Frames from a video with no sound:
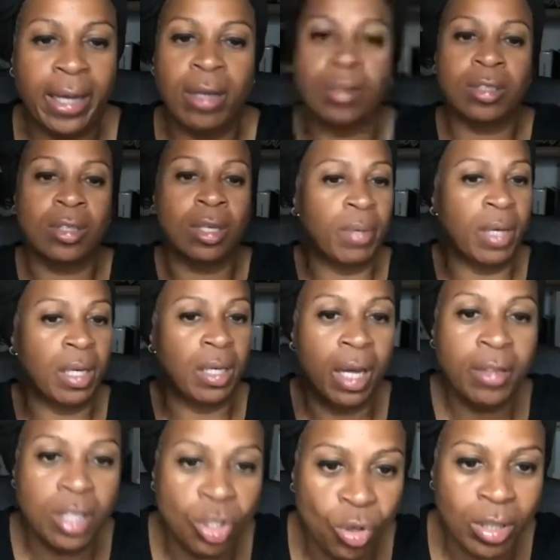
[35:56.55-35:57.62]
There's going to be
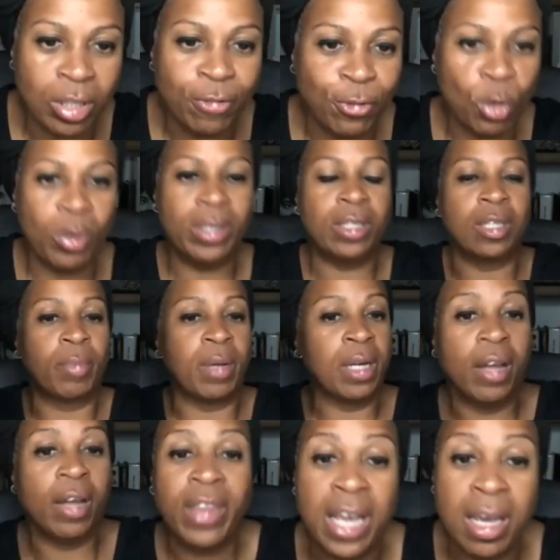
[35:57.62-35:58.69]
another George Floyd. There's going to be
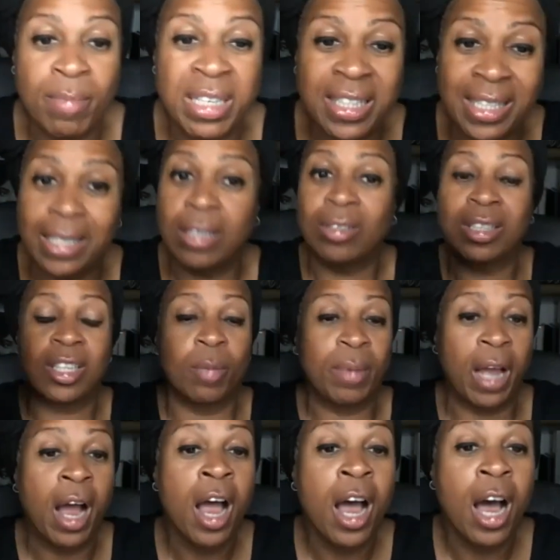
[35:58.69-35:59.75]
another Emmett Till. There's going
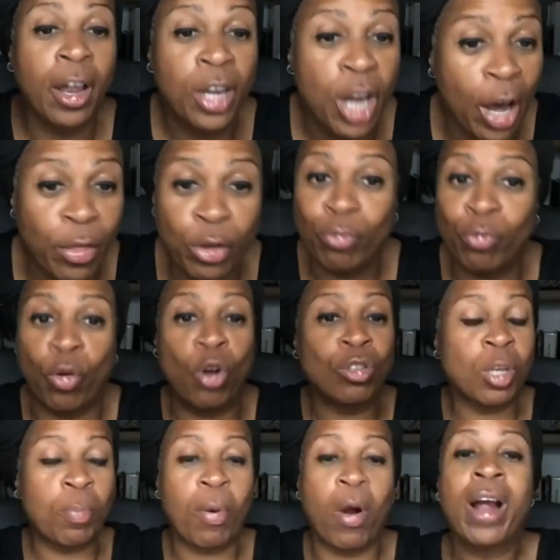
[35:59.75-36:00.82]
to be another
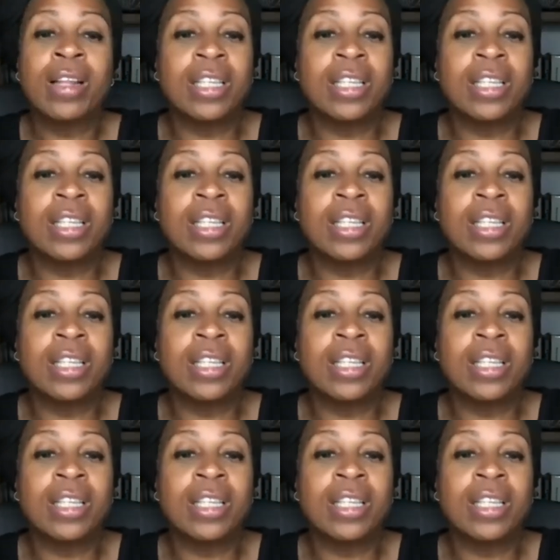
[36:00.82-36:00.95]
Rosa Parks.